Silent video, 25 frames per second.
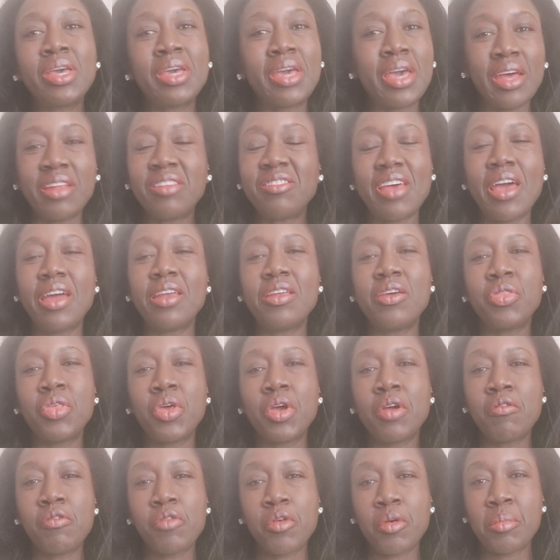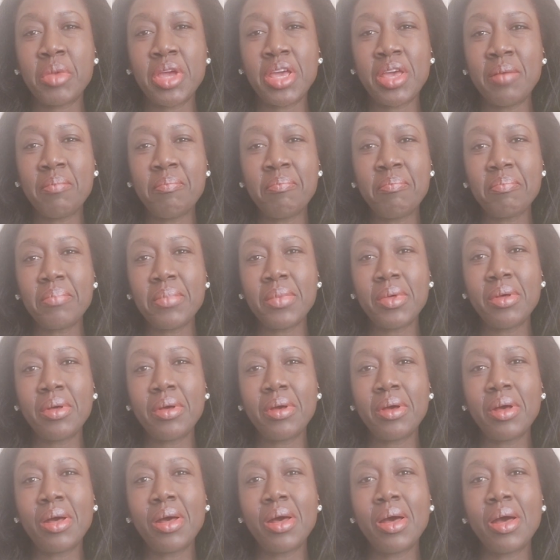get anything from him.
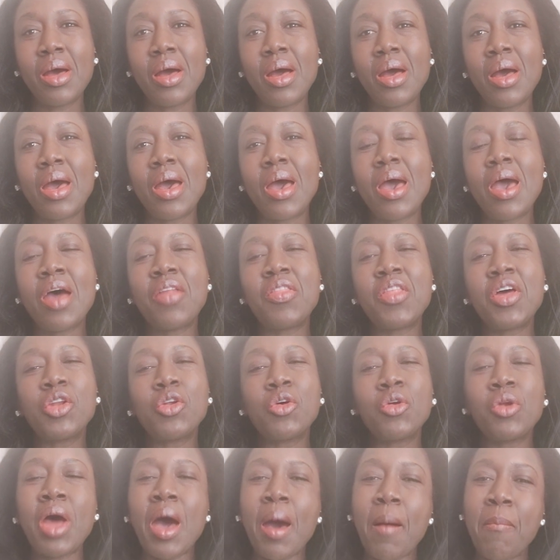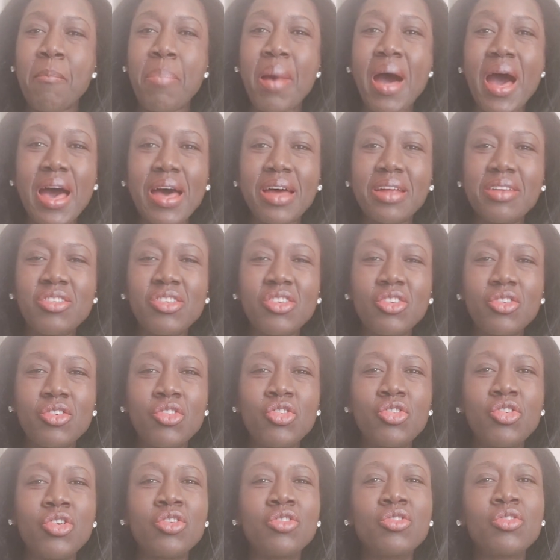And then on her part,
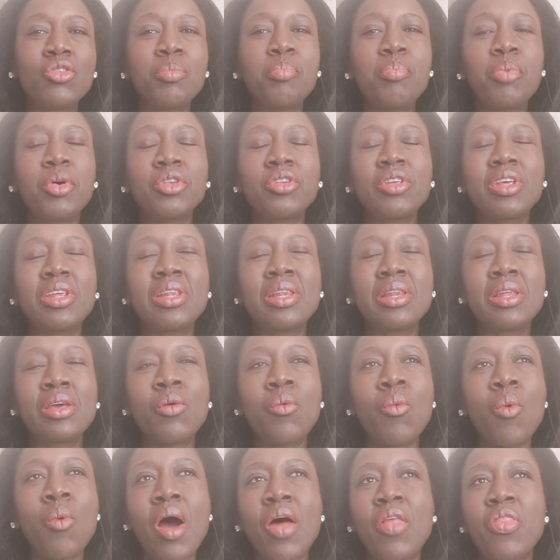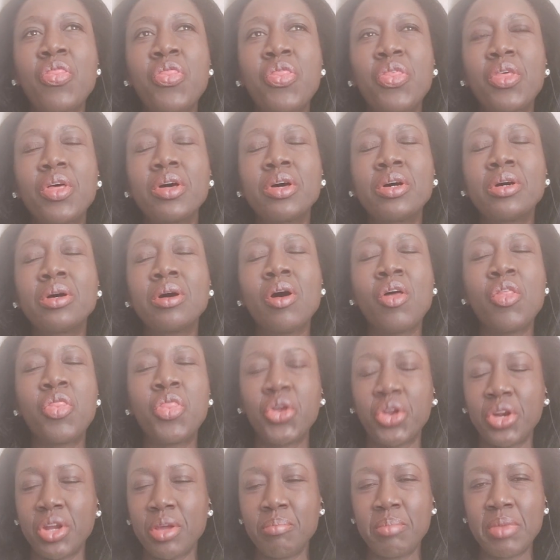she's reportedly worth
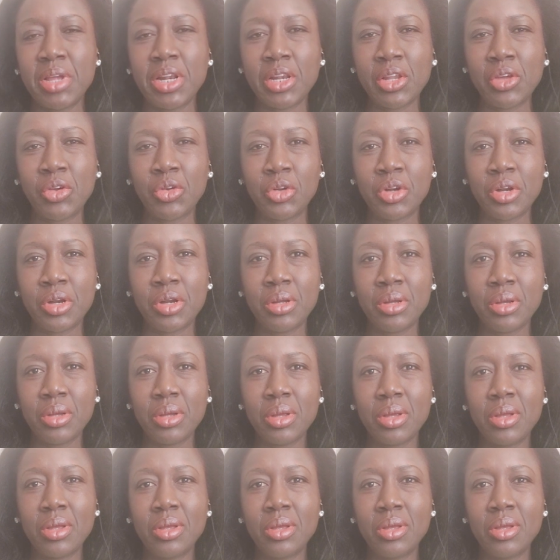$3 million.